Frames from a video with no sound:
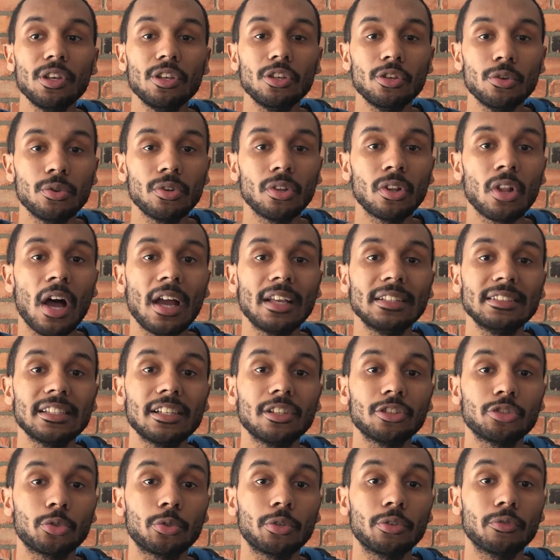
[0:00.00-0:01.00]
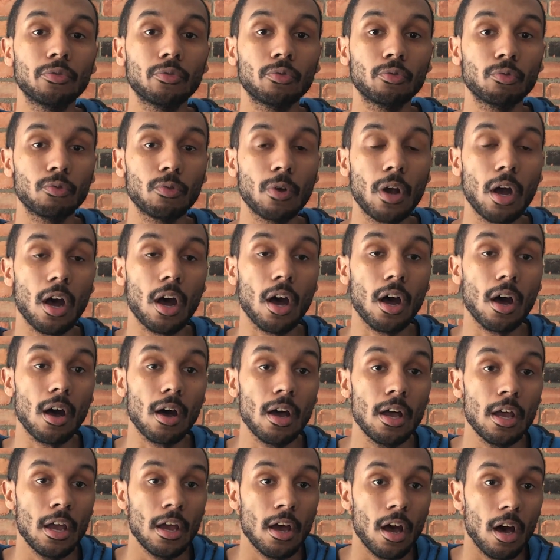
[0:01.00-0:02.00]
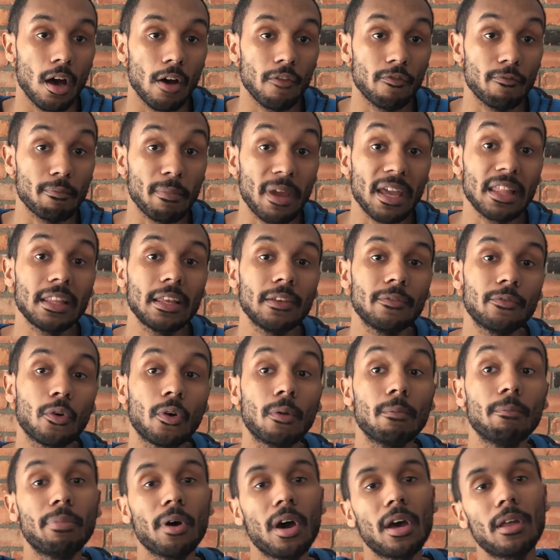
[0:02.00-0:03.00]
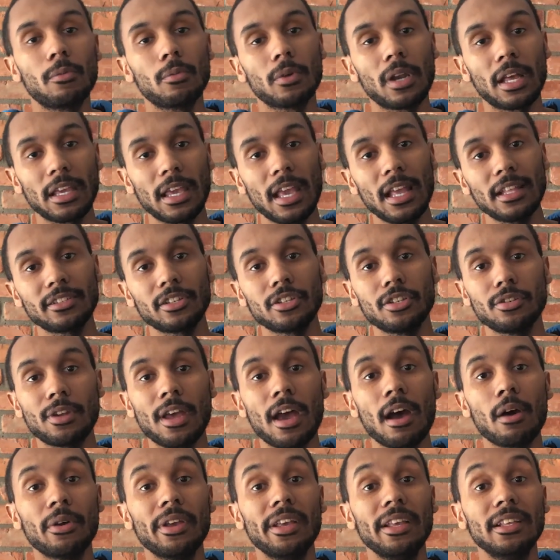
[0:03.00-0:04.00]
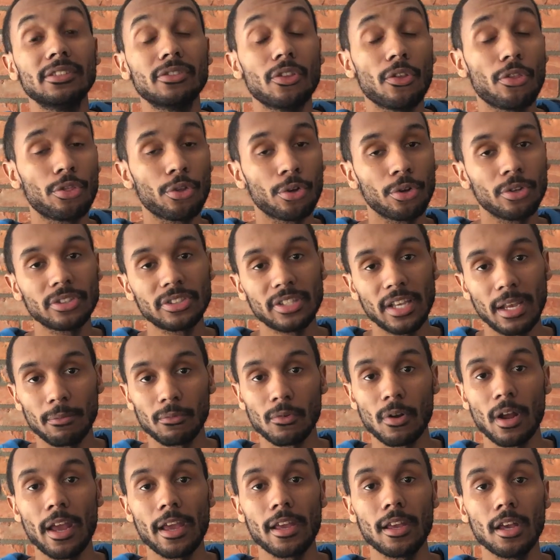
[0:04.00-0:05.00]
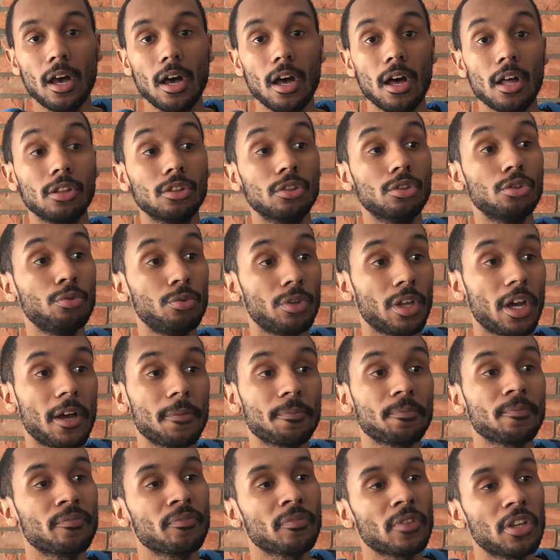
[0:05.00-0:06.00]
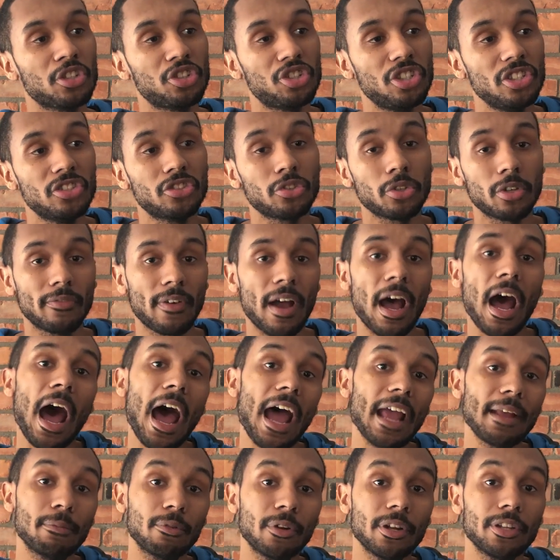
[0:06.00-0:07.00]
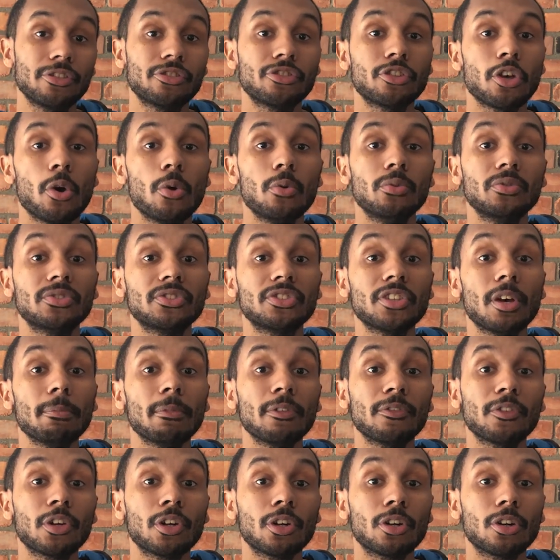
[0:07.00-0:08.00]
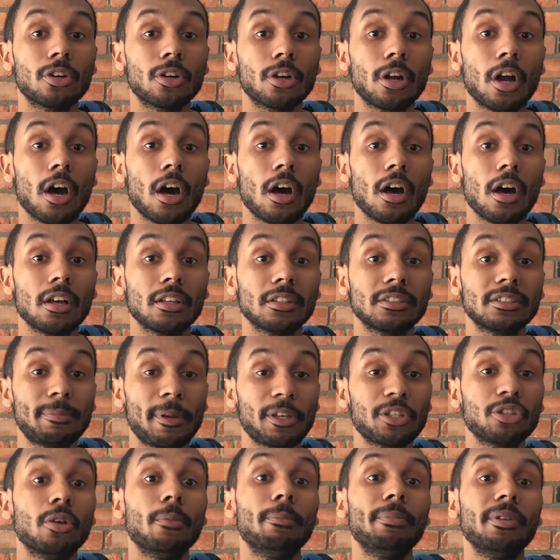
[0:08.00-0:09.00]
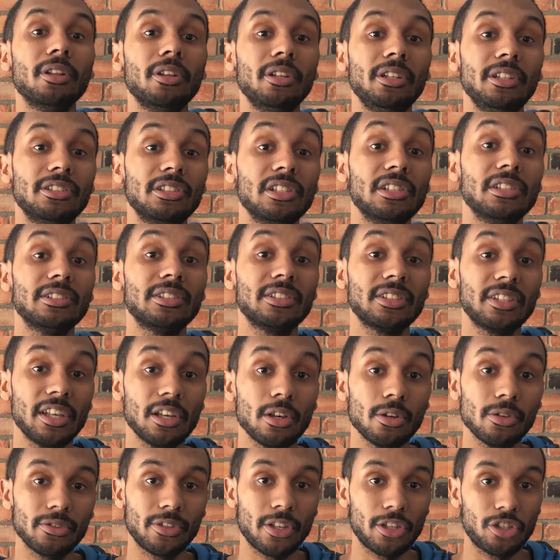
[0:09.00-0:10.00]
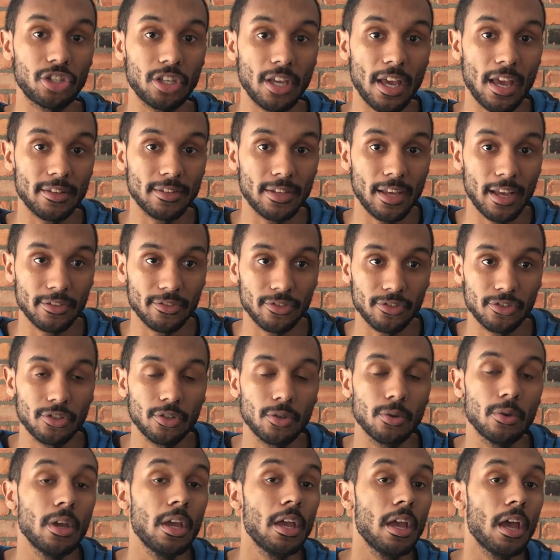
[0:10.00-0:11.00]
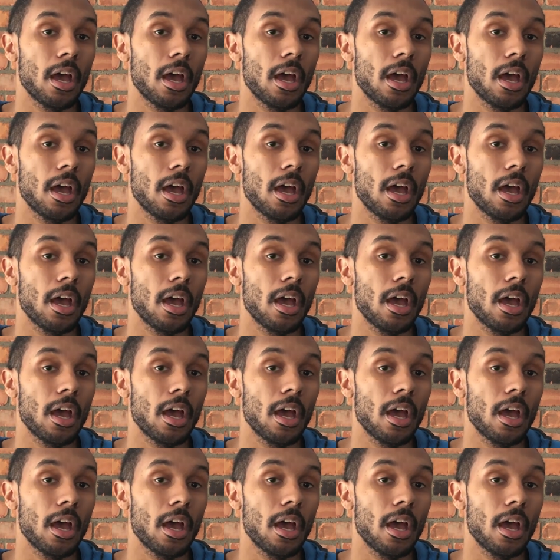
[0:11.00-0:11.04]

utilizing a sort of melee form. But what I can tell you now is the third samurai, Luna, she's sort of a hybrid. So some of her special abilities and skills that she has access to,